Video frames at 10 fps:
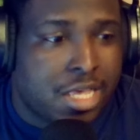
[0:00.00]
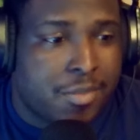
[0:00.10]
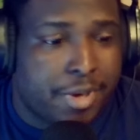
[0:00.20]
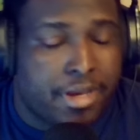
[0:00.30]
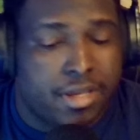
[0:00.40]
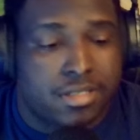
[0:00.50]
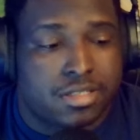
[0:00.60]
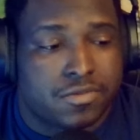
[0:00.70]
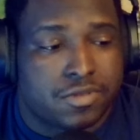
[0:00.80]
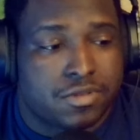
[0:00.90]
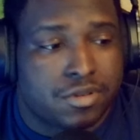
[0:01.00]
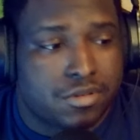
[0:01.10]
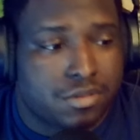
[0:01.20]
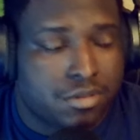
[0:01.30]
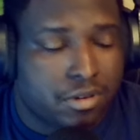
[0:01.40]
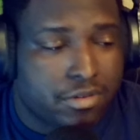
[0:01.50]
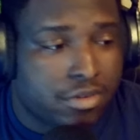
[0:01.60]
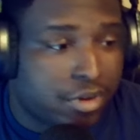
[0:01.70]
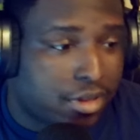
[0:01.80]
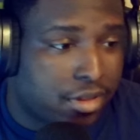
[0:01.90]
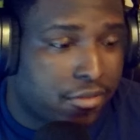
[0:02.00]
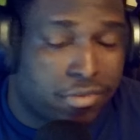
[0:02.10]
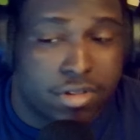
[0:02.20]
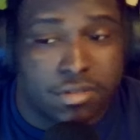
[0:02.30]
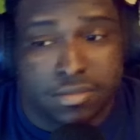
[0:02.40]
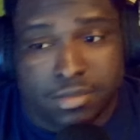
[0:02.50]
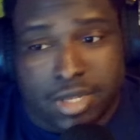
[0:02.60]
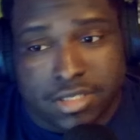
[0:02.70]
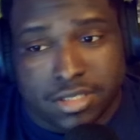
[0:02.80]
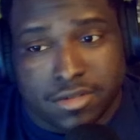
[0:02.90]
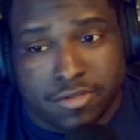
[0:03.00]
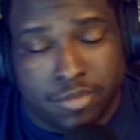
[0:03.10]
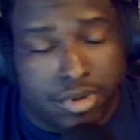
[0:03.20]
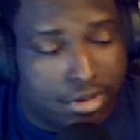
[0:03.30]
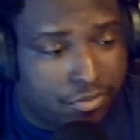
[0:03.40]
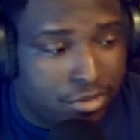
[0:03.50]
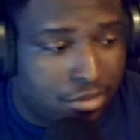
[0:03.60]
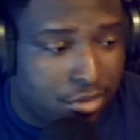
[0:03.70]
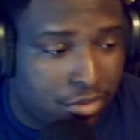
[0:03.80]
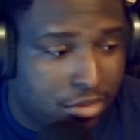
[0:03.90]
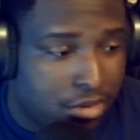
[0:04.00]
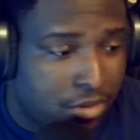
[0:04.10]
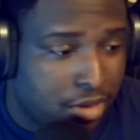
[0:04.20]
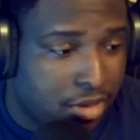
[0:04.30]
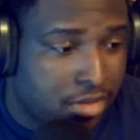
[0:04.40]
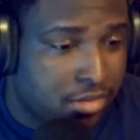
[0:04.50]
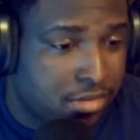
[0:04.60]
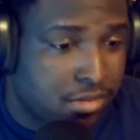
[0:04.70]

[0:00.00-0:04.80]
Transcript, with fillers: but I guess if you know, you know. I've never had that feeling myself, but if you know, you know, I guess.